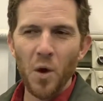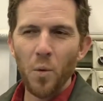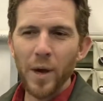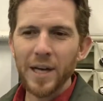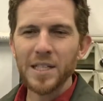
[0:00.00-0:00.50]

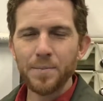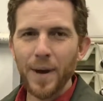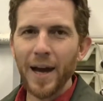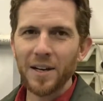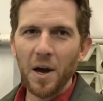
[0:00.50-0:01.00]
we
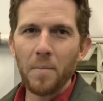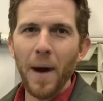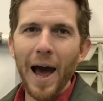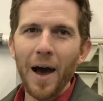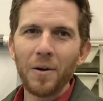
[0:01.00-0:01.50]
expect
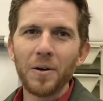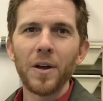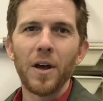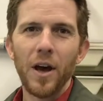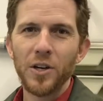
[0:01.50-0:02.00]
about
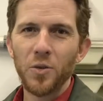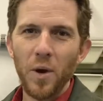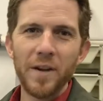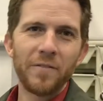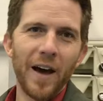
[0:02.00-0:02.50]
a
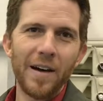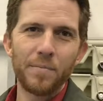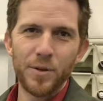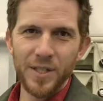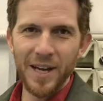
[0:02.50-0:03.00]

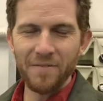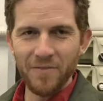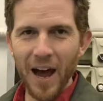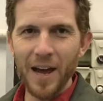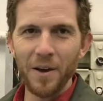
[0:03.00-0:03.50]

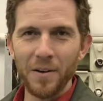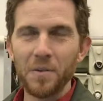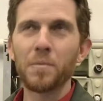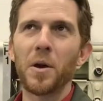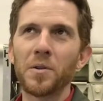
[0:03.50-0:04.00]

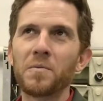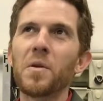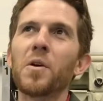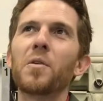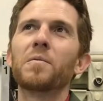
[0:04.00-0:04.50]

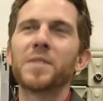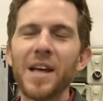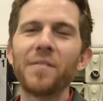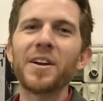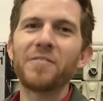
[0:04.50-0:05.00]

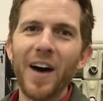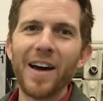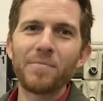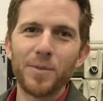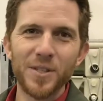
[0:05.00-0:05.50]

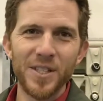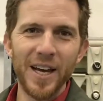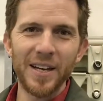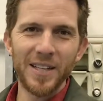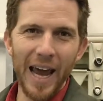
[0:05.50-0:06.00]

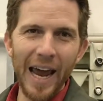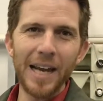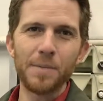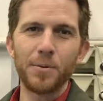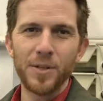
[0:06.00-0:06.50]
75% to
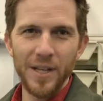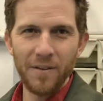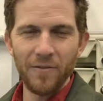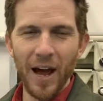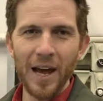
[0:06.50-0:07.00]
80%
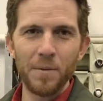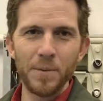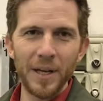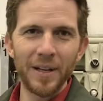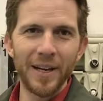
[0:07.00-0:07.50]

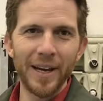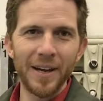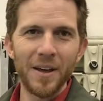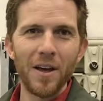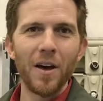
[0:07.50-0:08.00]
viability
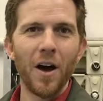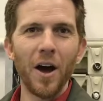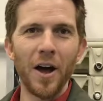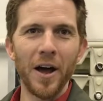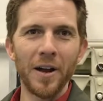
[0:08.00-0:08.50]

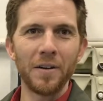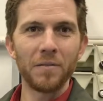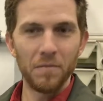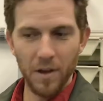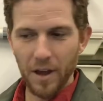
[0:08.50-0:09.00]
on
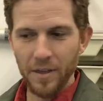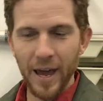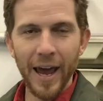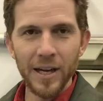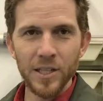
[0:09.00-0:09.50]
the
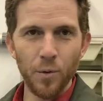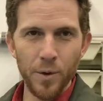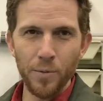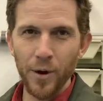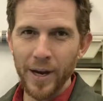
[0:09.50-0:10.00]
eggs that we
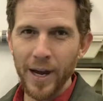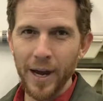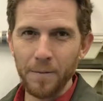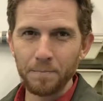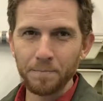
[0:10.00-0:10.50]
bring in.